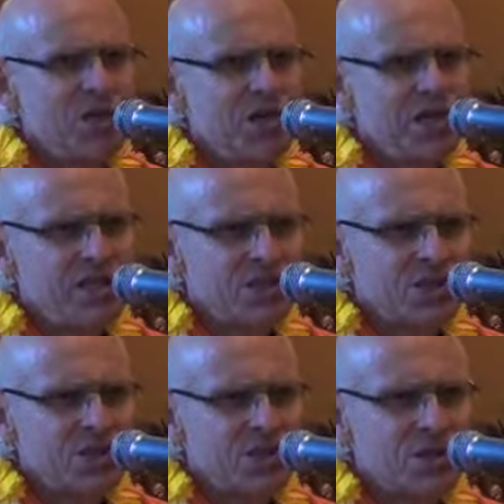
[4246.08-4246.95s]
our
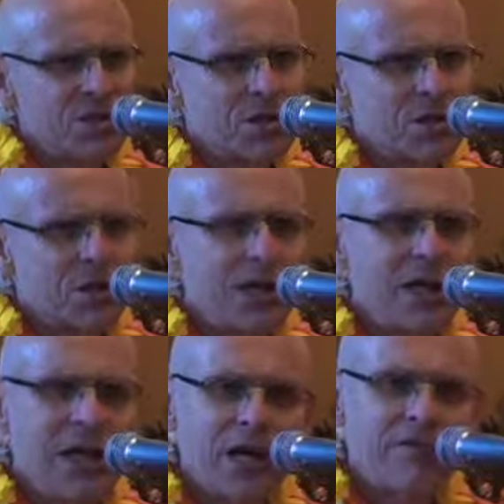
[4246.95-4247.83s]
needs
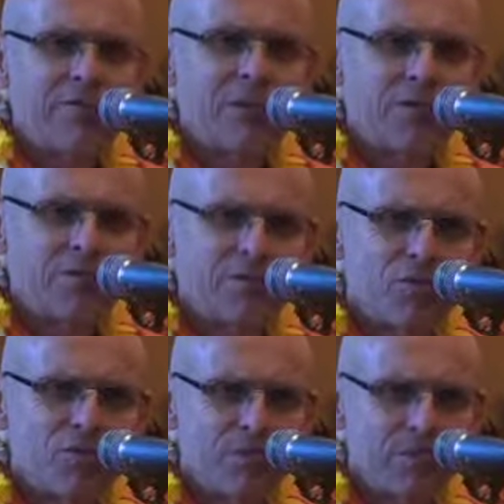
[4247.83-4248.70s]
and life becomes
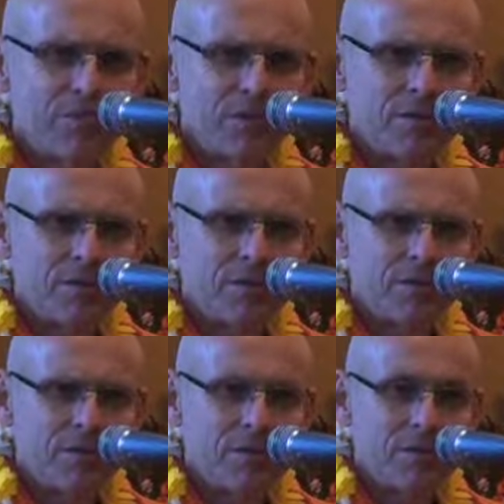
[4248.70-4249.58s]
more simple.
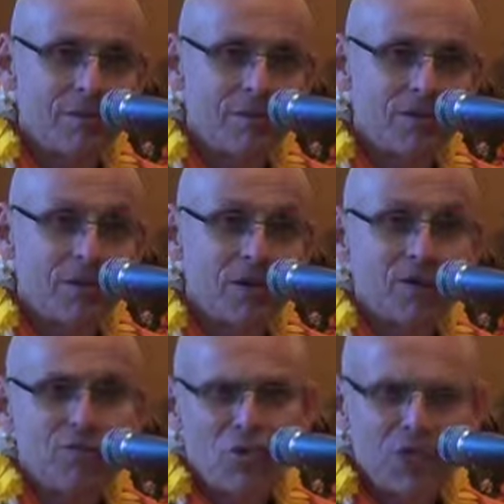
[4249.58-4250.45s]

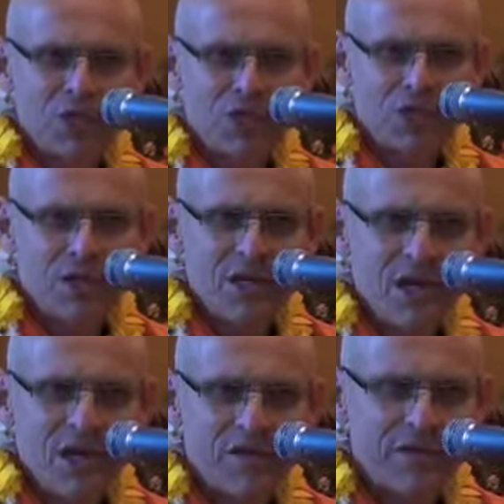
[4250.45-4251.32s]
The more needs we
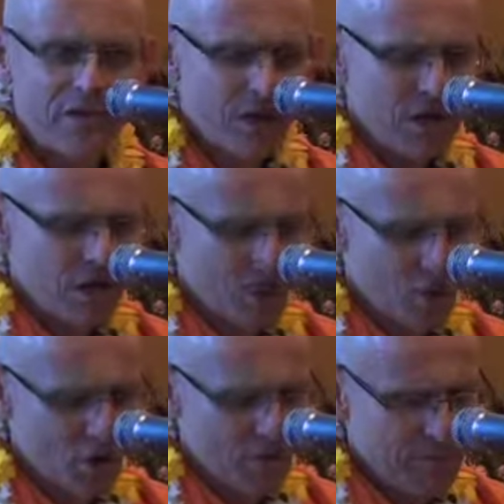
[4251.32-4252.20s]
have, the more